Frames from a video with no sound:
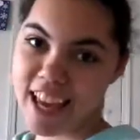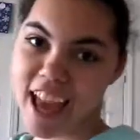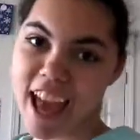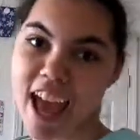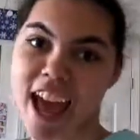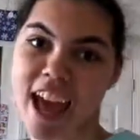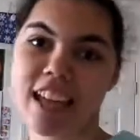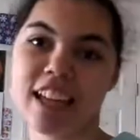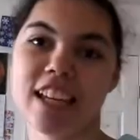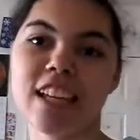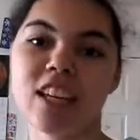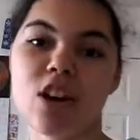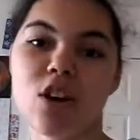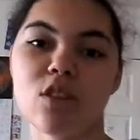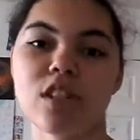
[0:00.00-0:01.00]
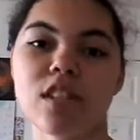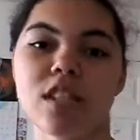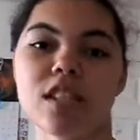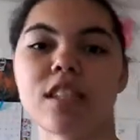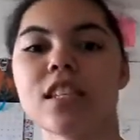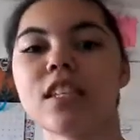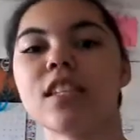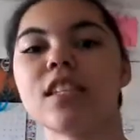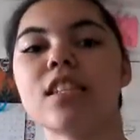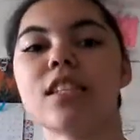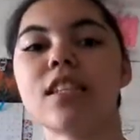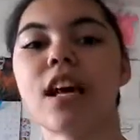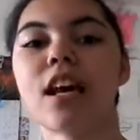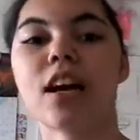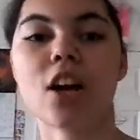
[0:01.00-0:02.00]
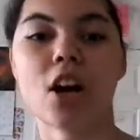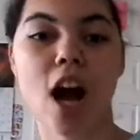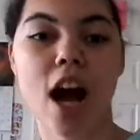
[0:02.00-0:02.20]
and he goes to her